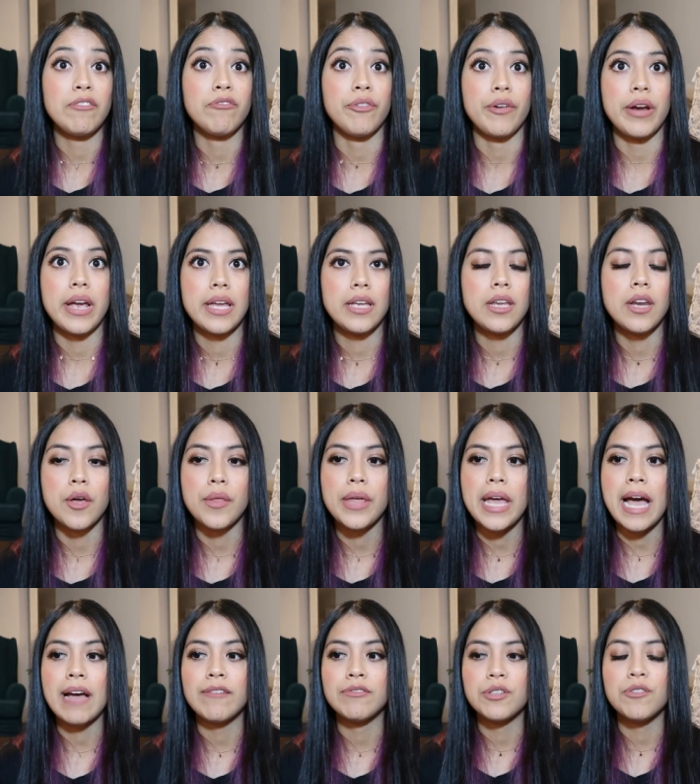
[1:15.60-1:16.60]
for it. You know,
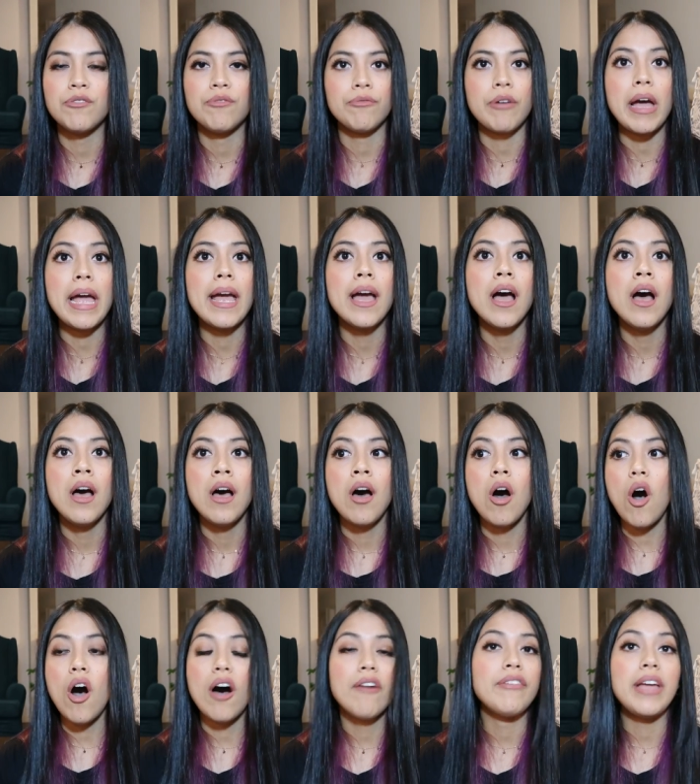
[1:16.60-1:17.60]
they have to fight
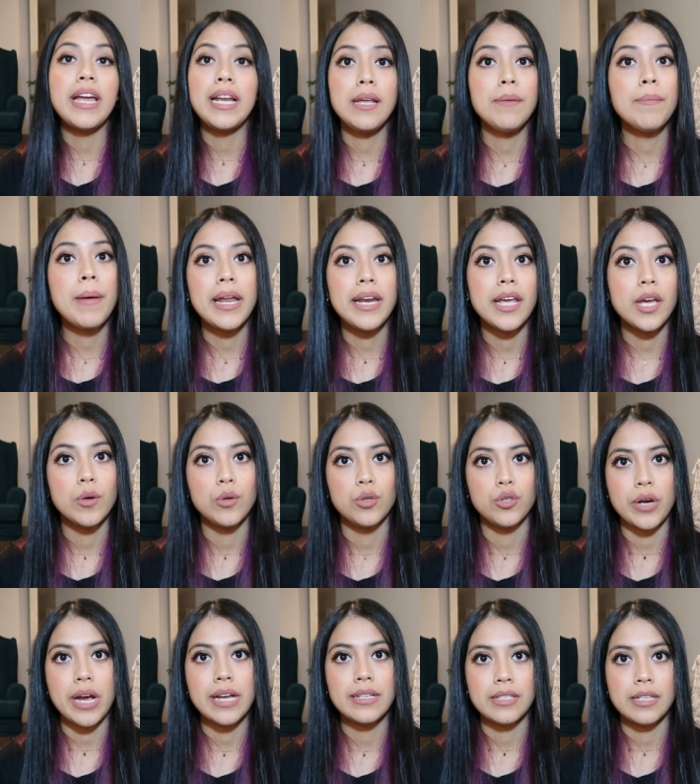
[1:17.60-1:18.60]
off anybody who
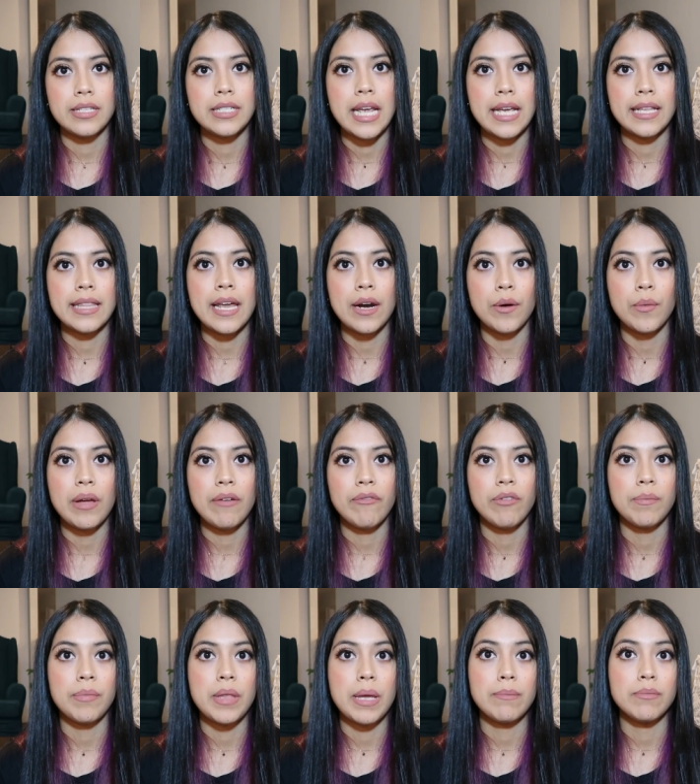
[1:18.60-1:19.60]
tries to take that away
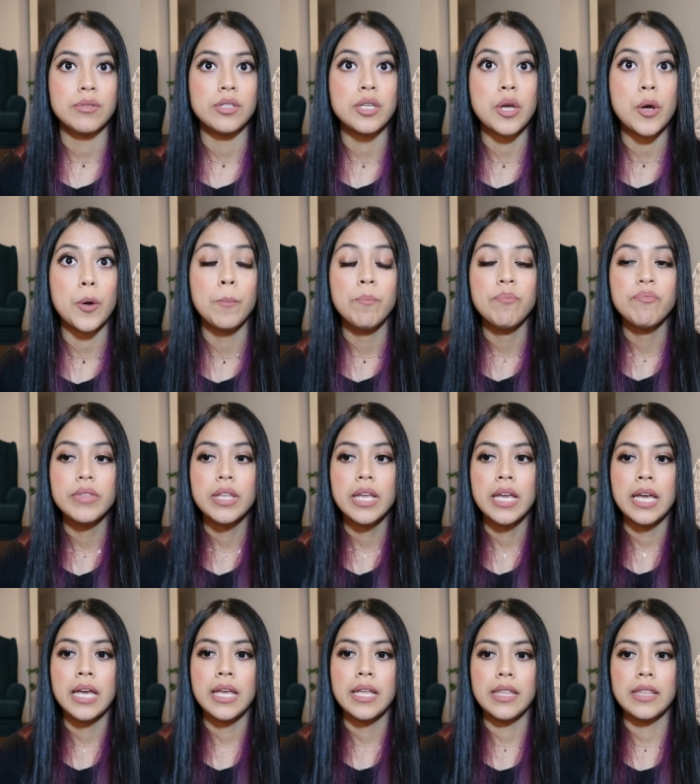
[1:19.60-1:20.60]
from them. So
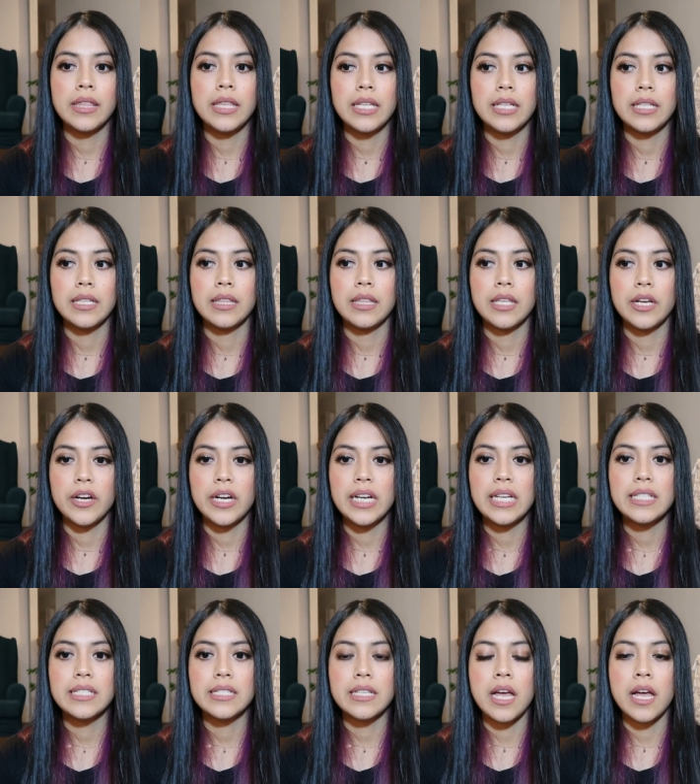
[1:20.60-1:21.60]
there
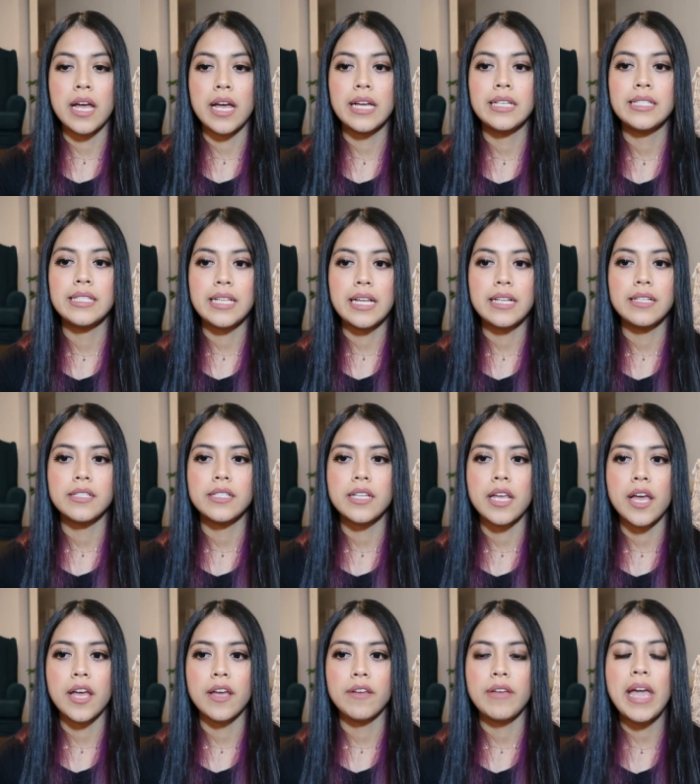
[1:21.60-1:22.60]
is a sense
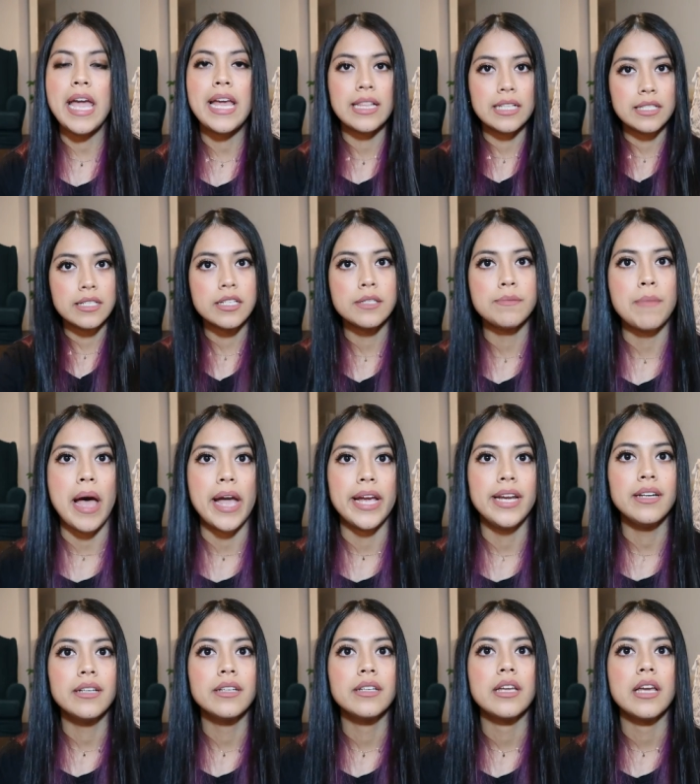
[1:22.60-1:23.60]
of, hey, this is
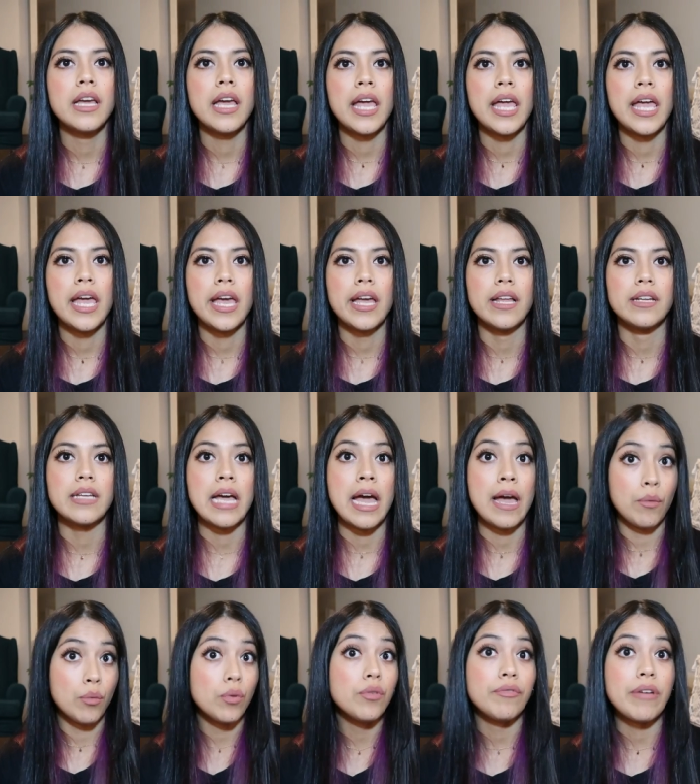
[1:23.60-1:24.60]
mine and
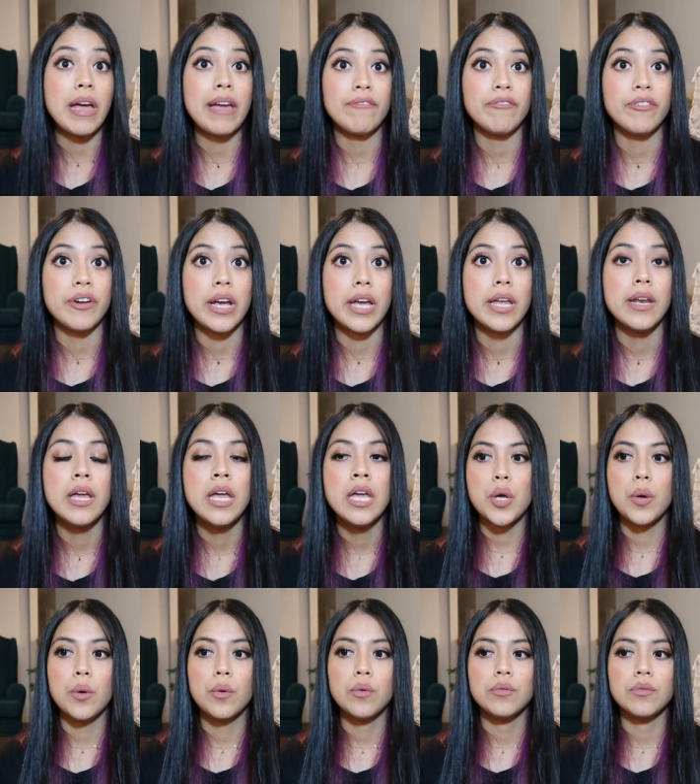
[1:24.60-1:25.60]
I will fight for it.
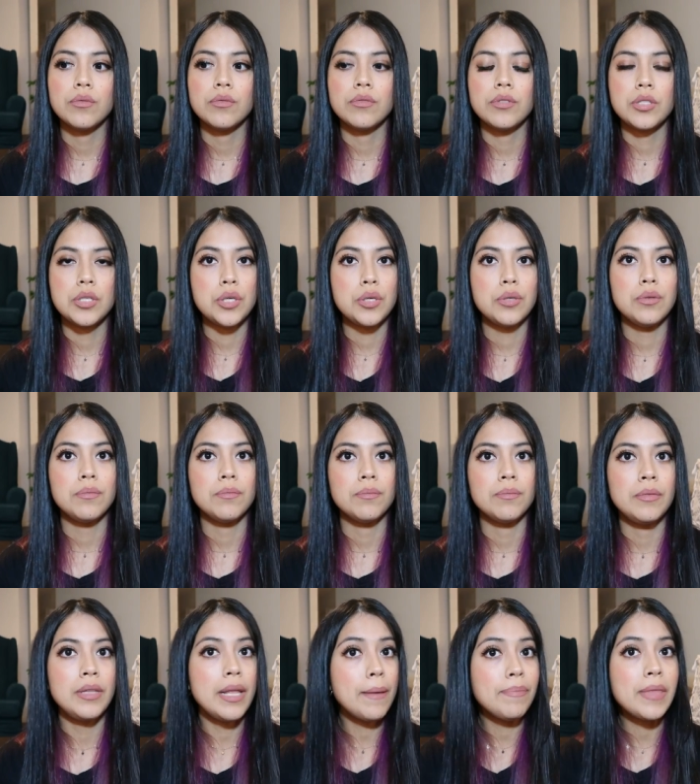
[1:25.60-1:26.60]
So to
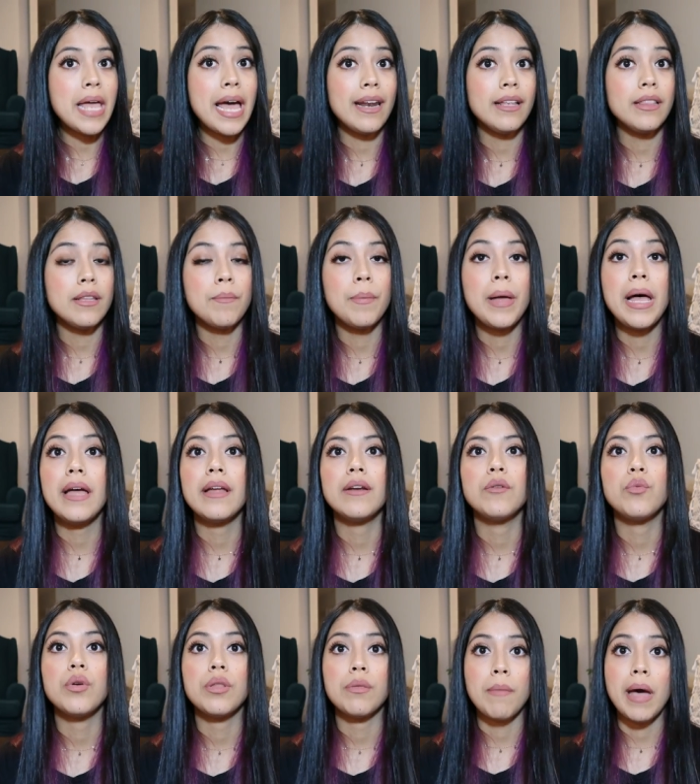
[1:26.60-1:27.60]
nip that in the
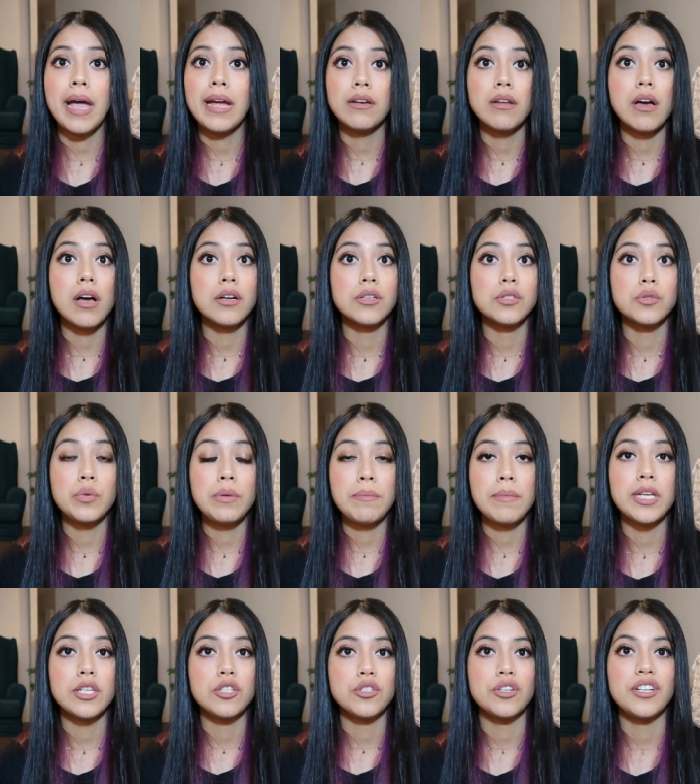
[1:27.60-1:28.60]
butt with my dogs, we
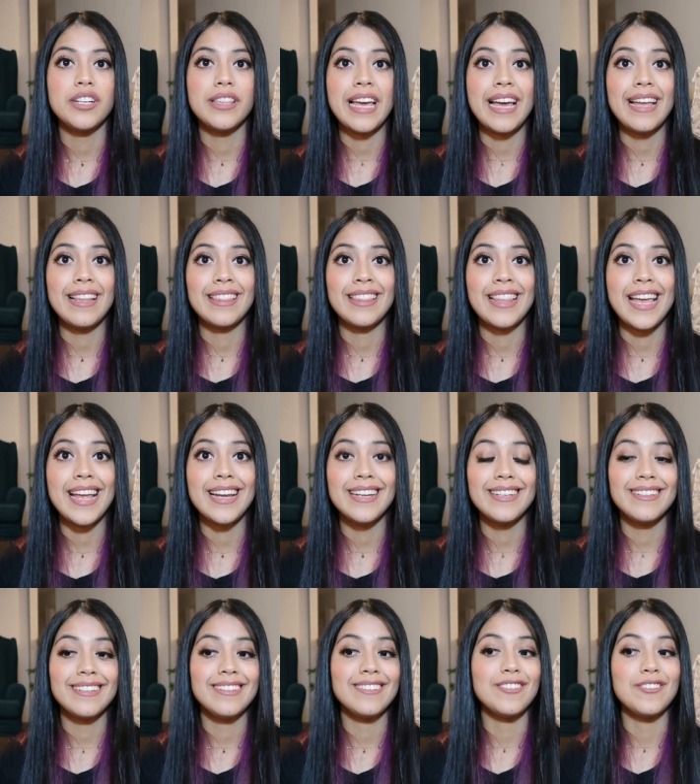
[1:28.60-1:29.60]
made sure that
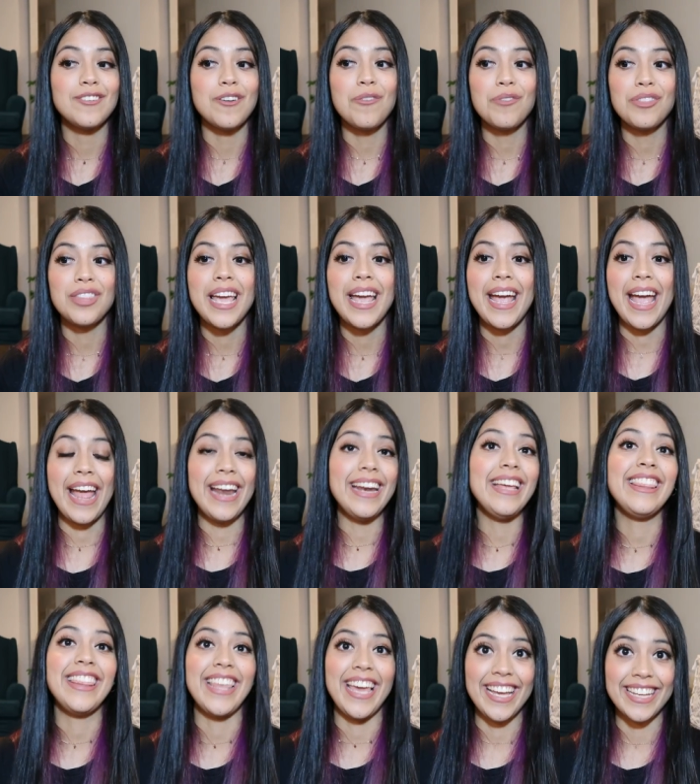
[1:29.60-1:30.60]
they don't think
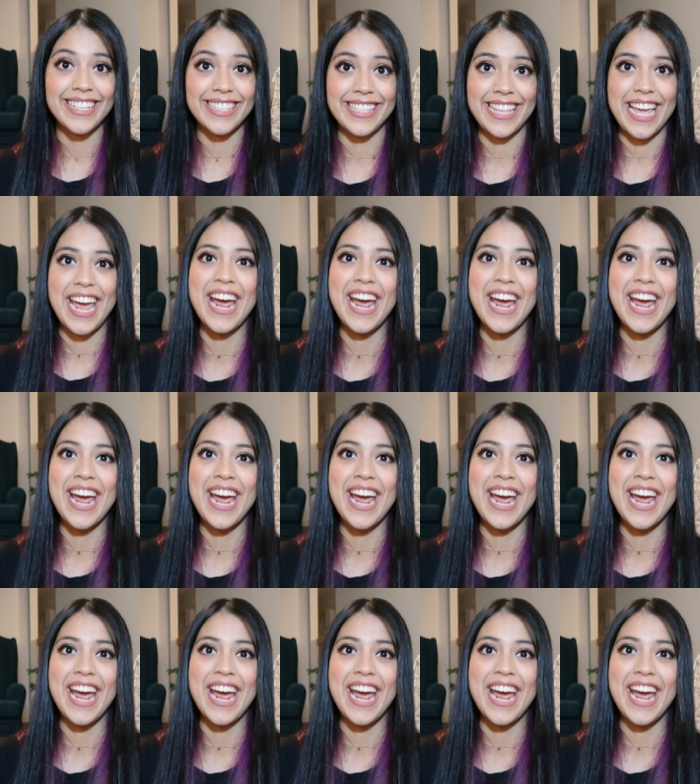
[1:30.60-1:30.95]
anything is